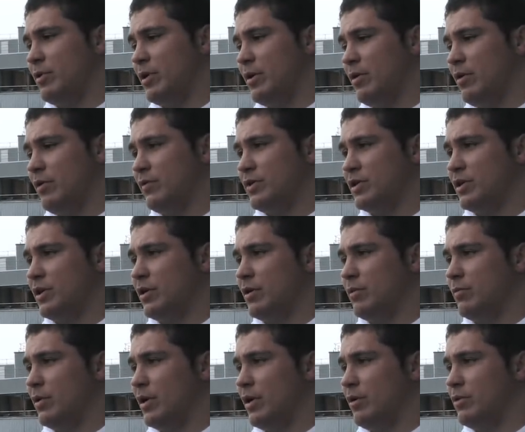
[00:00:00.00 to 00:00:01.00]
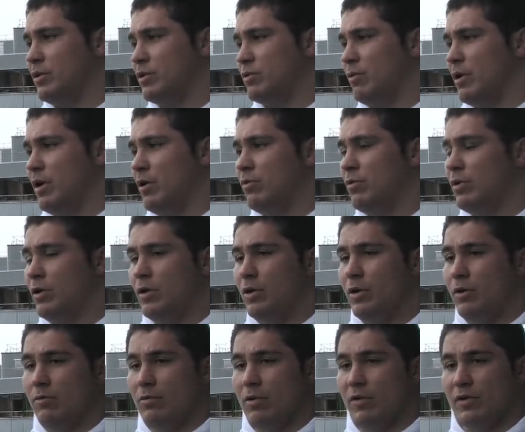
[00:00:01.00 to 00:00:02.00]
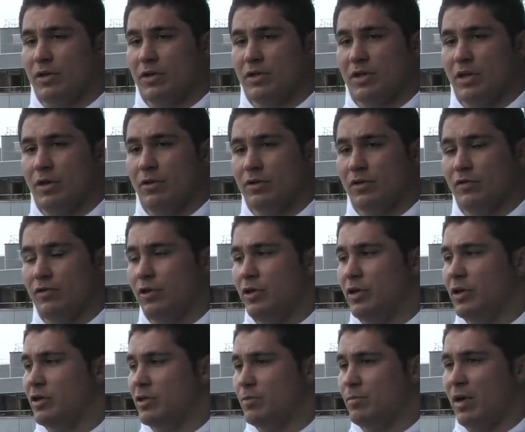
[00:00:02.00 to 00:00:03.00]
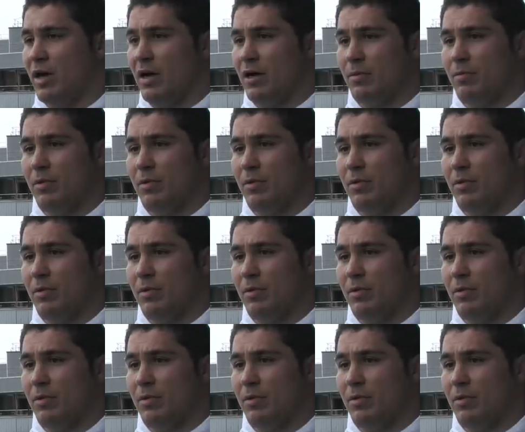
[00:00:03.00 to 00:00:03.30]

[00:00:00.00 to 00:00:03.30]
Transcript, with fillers: uh, obviously come down as well with ourselves a few years back.